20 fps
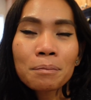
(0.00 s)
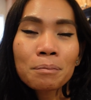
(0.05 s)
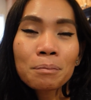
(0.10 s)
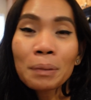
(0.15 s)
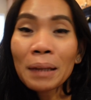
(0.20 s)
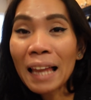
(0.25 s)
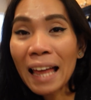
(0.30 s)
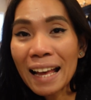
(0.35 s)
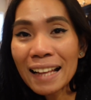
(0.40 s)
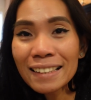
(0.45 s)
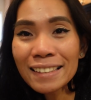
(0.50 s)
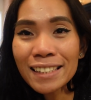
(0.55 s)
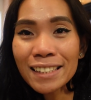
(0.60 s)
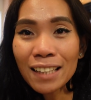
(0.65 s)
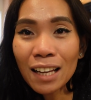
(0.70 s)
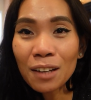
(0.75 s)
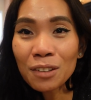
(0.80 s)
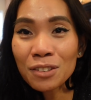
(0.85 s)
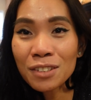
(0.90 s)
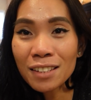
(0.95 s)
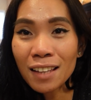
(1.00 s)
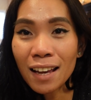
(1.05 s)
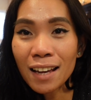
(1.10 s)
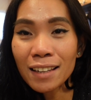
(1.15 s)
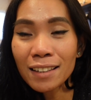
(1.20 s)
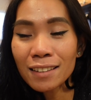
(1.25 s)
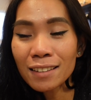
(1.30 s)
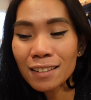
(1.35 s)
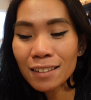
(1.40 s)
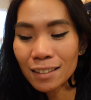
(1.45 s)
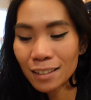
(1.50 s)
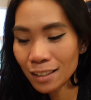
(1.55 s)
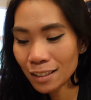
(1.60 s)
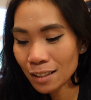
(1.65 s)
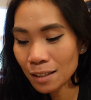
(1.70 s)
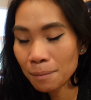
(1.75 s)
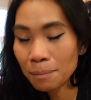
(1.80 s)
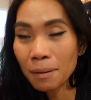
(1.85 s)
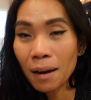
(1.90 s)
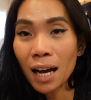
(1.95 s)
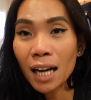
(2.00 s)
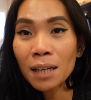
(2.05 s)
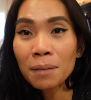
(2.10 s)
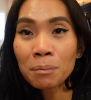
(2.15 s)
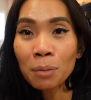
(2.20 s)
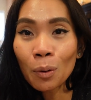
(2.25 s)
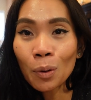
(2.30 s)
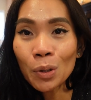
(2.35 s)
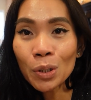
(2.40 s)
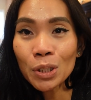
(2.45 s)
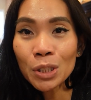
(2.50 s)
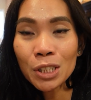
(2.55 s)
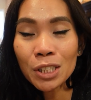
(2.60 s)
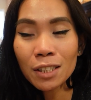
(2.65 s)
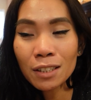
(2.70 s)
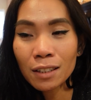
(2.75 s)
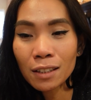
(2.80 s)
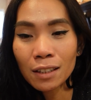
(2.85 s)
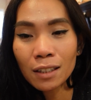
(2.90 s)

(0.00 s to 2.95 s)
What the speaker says: plants outside in the back porch.